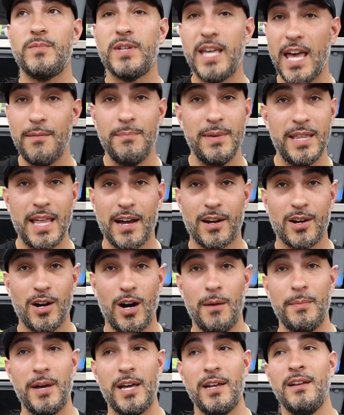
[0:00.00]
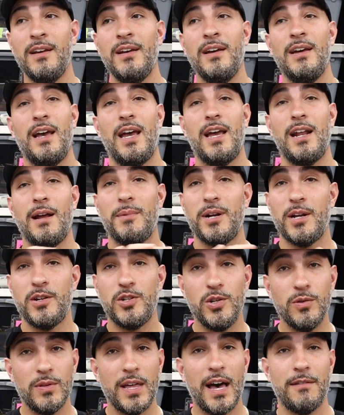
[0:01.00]
gave me that comment, and I'm gonna
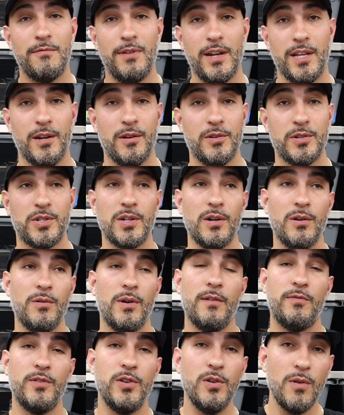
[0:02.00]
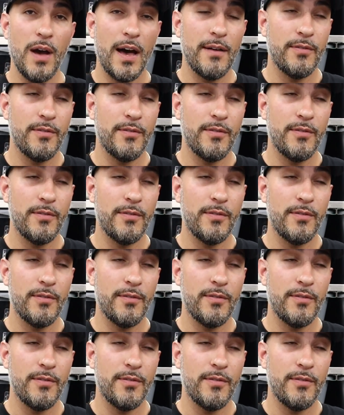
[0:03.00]
do that video. So if you